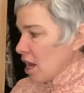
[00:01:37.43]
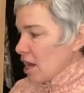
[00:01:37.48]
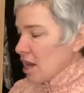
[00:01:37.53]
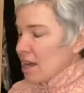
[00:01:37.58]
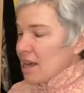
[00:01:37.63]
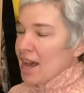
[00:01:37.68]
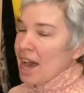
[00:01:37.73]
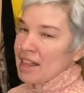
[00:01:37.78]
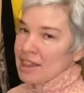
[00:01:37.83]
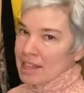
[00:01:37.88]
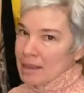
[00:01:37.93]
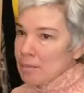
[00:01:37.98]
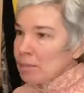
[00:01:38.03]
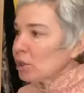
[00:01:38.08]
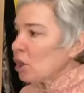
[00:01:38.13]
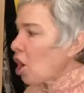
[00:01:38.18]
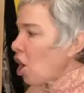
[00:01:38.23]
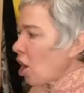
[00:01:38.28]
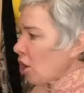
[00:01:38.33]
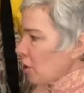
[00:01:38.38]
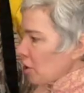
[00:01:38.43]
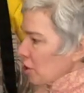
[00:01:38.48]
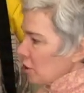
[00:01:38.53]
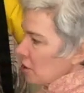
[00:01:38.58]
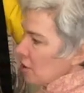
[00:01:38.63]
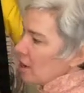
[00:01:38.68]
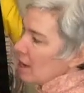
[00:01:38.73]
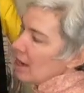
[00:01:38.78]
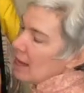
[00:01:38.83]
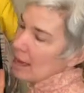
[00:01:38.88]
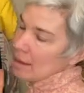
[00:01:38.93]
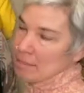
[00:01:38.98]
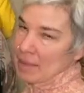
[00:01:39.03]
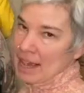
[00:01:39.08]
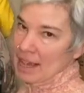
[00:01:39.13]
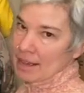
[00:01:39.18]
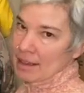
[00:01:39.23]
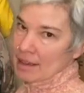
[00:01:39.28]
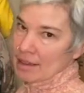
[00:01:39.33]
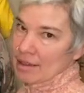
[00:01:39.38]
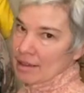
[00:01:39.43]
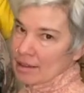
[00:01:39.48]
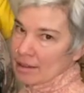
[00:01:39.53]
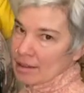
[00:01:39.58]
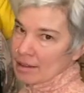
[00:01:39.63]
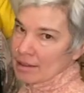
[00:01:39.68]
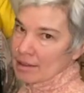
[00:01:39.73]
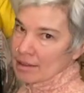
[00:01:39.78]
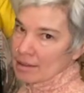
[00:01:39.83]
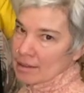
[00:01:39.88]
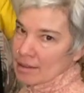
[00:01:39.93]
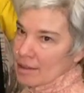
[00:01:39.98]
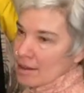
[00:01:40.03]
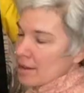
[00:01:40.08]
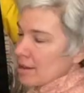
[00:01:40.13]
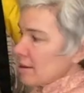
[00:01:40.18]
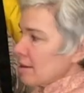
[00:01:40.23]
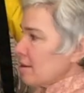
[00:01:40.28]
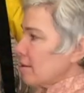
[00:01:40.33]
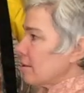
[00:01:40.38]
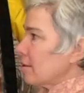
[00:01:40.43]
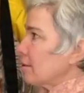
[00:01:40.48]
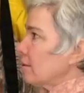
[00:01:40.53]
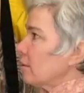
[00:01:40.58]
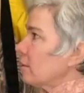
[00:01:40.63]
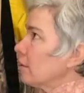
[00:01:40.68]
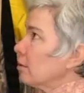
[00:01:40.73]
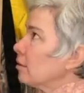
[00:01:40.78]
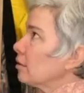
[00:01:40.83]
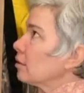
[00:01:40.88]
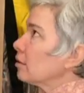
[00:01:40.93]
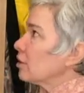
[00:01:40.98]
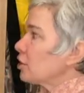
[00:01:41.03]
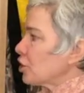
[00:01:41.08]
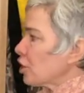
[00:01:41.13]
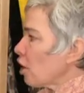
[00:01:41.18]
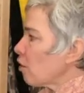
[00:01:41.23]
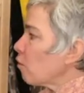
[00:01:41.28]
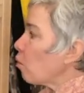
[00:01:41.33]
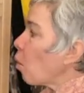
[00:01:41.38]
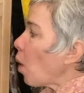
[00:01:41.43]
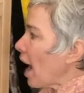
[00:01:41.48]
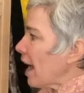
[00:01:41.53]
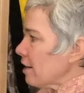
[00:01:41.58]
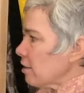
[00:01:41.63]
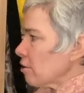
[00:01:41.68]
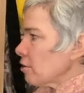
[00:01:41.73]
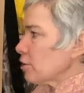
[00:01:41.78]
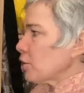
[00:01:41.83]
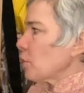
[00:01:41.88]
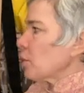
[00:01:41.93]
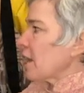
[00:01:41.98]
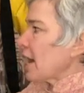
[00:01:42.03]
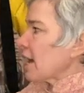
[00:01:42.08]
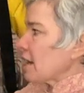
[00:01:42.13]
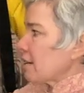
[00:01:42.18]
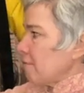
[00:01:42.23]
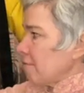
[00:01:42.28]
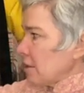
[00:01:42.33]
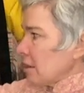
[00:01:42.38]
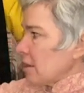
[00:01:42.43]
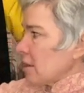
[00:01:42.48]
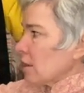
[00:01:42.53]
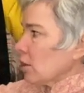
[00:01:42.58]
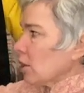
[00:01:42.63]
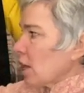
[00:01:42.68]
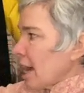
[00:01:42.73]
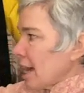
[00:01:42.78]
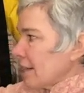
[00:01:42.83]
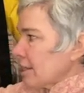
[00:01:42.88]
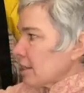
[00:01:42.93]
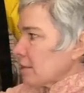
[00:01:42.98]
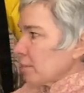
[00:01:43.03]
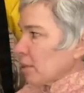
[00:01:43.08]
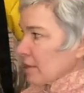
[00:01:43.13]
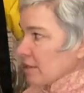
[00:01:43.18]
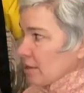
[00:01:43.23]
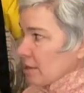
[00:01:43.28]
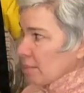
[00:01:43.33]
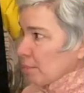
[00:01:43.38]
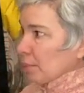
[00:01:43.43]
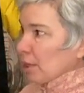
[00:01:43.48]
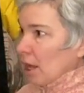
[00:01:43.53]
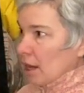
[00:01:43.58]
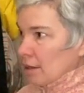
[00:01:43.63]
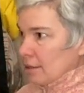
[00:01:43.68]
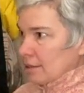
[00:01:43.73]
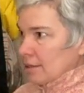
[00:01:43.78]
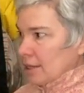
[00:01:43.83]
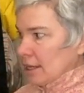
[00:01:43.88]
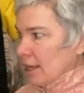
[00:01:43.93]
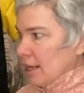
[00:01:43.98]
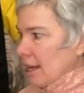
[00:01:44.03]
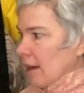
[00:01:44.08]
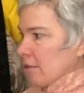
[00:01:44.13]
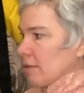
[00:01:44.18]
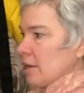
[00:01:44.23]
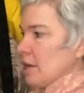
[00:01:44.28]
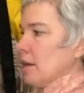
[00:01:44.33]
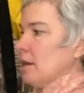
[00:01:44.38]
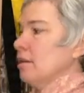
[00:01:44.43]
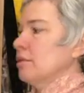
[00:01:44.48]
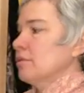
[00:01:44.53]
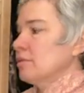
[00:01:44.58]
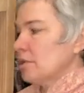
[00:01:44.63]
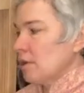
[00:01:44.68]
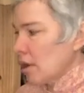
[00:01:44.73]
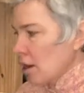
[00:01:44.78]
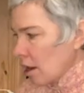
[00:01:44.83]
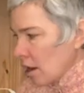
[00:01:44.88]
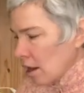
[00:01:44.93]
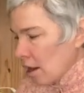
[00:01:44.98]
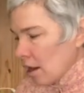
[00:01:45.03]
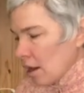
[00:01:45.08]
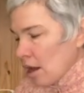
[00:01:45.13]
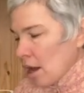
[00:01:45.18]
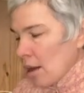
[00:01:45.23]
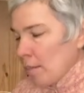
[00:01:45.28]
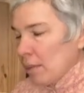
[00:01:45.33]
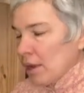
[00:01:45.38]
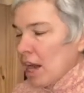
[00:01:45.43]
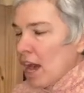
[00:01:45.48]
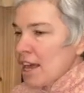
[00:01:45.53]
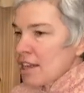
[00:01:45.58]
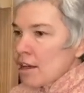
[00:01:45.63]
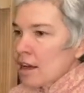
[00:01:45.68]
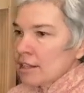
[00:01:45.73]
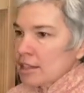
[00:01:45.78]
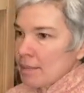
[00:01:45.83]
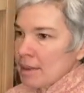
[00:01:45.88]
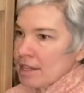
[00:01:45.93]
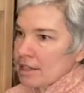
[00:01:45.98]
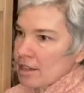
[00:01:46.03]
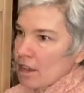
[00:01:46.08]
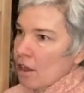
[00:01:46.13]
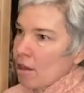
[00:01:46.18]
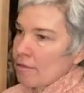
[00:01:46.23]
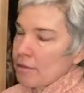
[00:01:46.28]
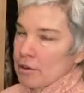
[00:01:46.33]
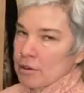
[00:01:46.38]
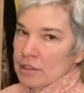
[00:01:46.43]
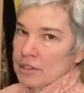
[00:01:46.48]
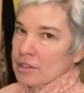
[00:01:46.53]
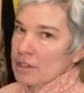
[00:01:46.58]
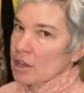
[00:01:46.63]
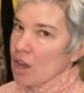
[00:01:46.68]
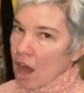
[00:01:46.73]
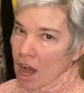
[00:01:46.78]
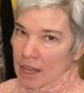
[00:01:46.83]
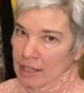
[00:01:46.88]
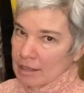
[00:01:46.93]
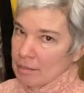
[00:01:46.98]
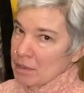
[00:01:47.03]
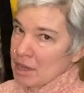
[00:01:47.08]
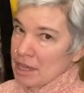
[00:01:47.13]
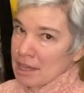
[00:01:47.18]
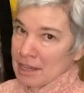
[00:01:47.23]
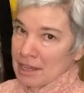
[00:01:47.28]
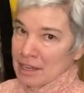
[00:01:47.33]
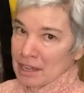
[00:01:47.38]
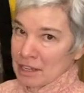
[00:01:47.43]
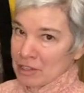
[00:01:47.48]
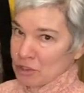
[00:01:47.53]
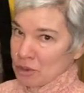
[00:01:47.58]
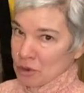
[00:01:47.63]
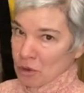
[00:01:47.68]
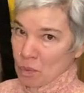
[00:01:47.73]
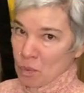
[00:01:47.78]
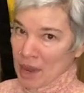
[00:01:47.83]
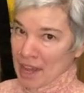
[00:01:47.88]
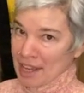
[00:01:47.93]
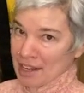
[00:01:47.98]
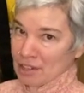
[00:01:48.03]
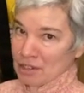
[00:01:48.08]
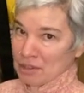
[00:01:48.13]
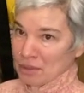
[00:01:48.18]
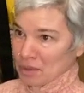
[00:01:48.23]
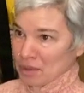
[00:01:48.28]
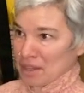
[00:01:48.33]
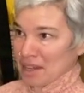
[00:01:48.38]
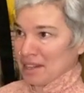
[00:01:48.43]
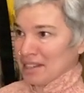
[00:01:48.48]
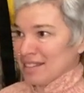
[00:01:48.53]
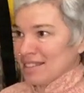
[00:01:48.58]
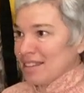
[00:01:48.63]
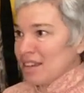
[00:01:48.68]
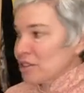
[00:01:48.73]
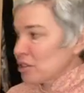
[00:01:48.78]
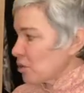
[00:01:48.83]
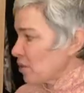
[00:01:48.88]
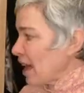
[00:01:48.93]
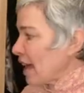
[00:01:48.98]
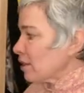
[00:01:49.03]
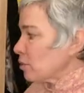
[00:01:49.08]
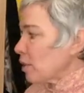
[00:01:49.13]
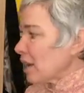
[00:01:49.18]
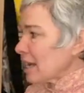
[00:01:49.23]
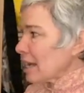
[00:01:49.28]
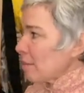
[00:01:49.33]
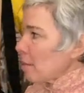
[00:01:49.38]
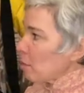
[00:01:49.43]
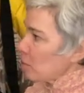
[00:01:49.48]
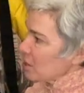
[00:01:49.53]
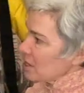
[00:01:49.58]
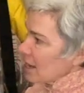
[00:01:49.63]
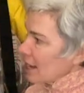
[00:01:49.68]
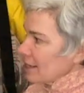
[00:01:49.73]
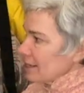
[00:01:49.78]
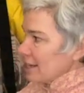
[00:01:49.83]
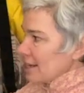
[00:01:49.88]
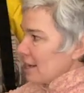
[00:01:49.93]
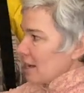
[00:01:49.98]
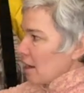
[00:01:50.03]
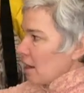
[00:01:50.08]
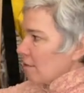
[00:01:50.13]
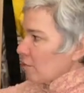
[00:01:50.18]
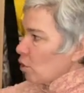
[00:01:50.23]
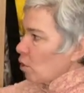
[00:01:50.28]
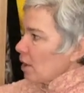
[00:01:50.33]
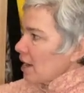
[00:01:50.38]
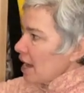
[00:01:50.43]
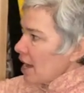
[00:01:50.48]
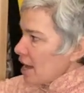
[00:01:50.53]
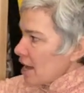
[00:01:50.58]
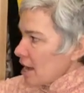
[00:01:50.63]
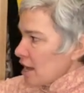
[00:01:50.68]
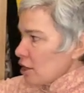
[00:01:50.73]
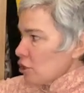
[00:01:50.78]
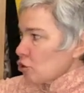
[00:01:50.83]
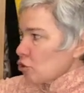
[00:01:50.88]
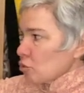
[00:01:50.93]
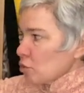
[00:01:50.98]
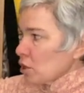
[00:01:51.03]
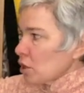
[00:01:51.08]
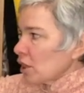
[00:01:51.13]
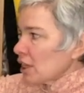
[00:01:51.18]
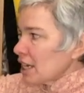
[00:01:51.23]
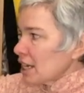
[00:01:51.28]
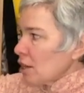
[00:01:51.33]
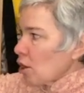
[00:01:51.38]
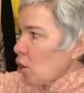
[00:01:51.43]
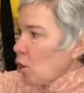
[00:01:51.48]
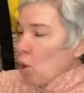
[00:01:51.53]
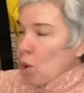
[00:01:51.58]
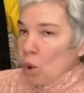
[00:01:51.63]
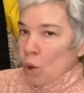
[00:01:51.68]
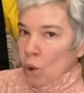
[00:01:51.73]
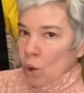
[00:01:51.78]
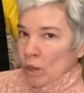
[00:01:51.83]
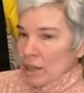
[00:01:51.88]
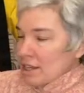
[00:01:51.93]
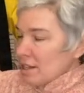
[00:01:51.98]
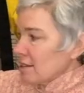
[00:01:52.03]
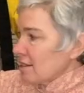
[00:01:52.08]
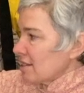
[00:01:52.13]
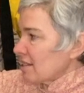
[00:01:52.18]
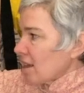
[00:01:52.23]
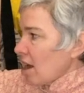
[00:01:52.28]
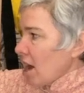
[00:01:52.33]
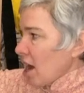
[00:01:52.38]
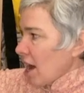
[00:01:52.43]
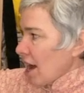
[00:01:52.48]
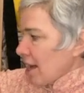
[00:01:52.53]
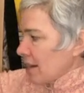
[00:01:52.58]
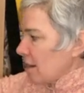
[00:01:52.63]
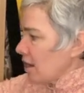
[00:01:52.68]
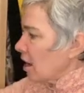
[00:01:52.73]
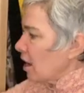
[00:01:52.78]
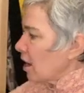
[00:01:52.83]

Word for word: cut them longer, and make the shelf wider so that I could fit the lights plus the plug sticking out the ends. But I thought to myself, there's got to be an easier way to do this. So that's when I came up with the idea of going ahead and drilling a hole in the side